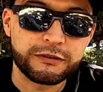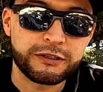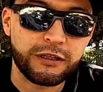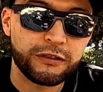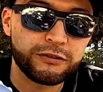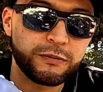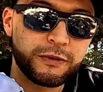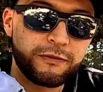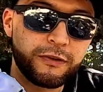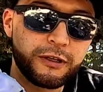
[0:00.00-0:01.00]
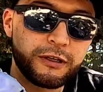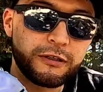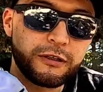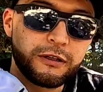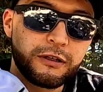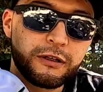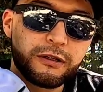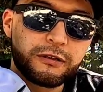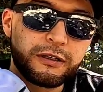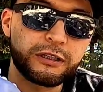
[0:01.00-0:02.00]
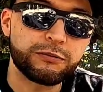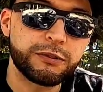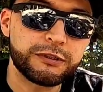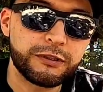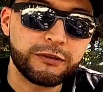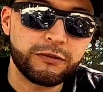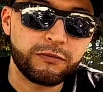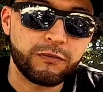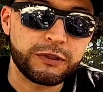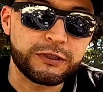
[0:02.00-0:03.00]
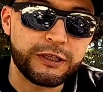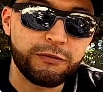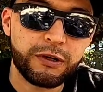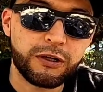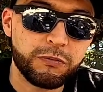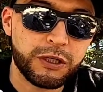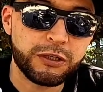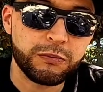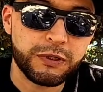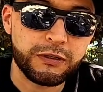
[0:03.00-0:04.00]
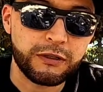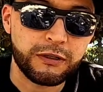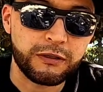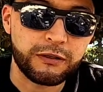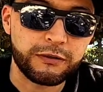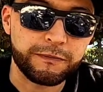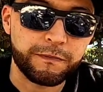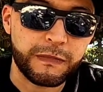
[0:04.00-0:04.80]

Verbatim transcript: shout out to my friend Kicks Reason, which he recommended me uh, a